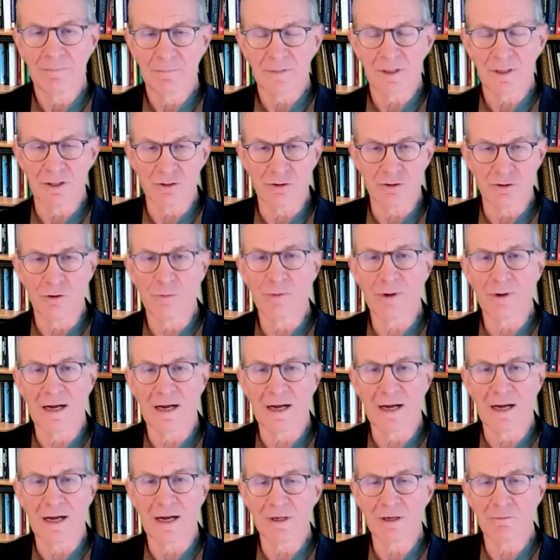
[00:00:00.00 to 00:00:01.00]
control
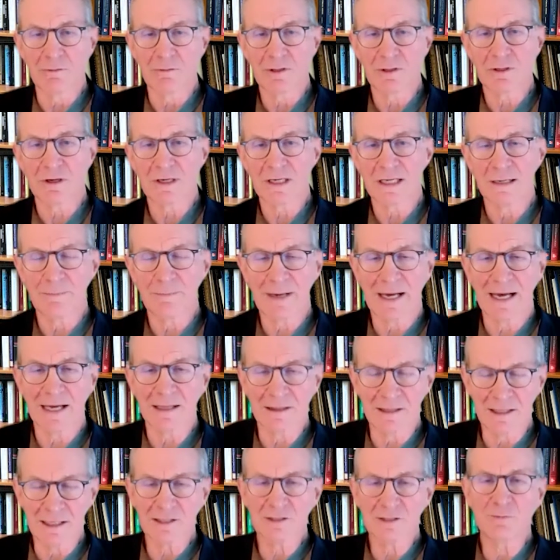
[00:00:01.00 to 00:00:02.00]
problem here. We're talking
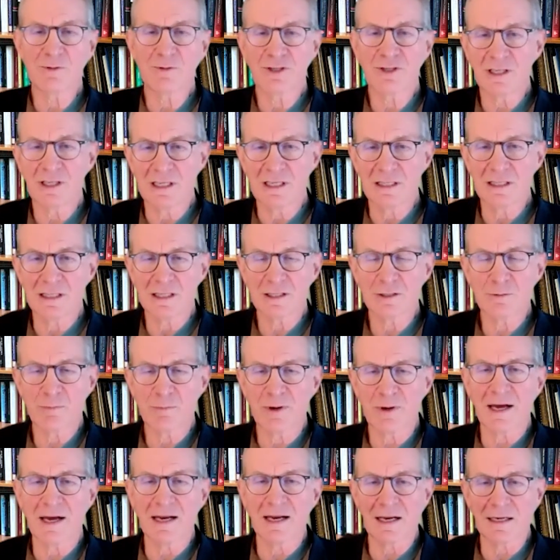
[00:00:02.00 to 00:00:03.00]
about this machine, this
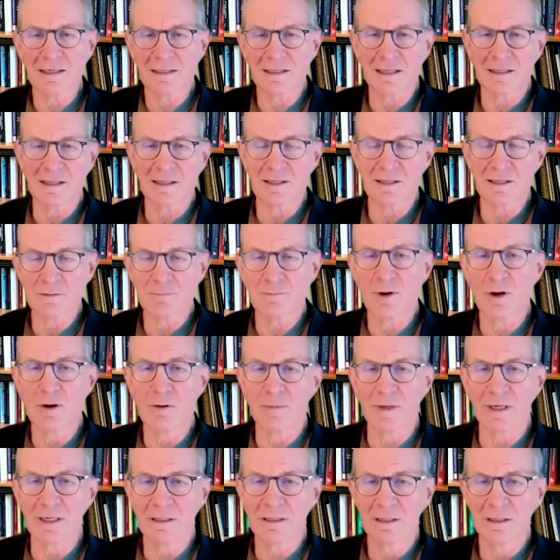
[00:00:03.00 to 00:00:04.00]
product at this
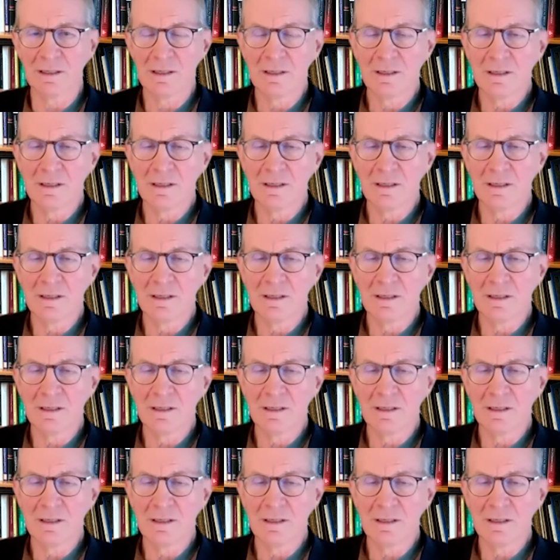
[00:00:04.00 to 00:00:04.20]
moment